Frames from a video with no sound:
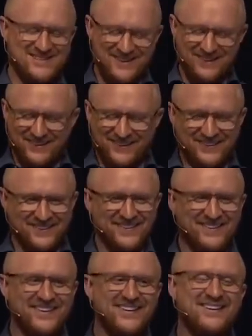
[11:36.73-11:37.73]
so
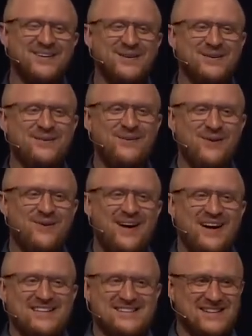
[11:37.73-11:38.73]
we
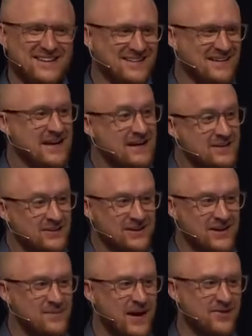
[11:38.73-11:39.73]
watched, and he had to go
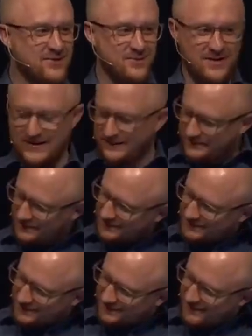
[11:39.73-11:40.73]
take a bathroom break.
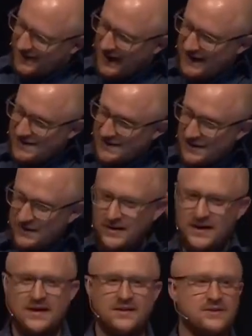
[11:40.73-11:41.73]
And so
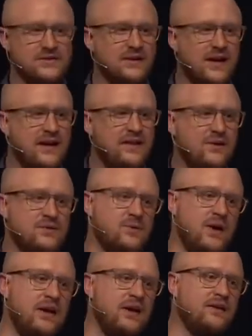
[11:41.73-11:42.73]
there was a lady that was
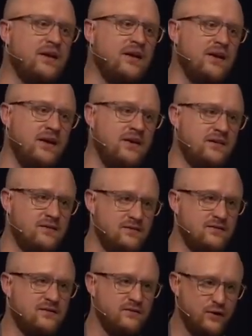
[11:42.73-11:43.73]
waiting in line
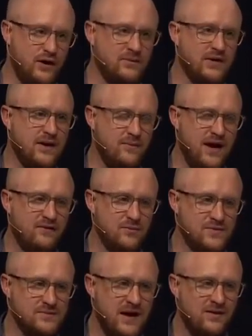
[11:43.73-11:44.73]
for him to get back
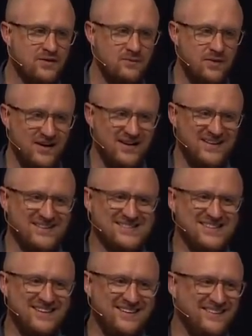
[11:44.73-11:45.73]
from his bathroom break. And
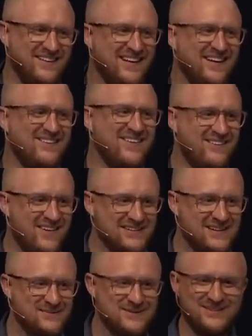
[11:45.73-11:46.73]
so we
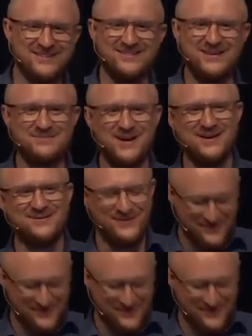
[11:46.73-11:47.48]
walked up to her and we prayed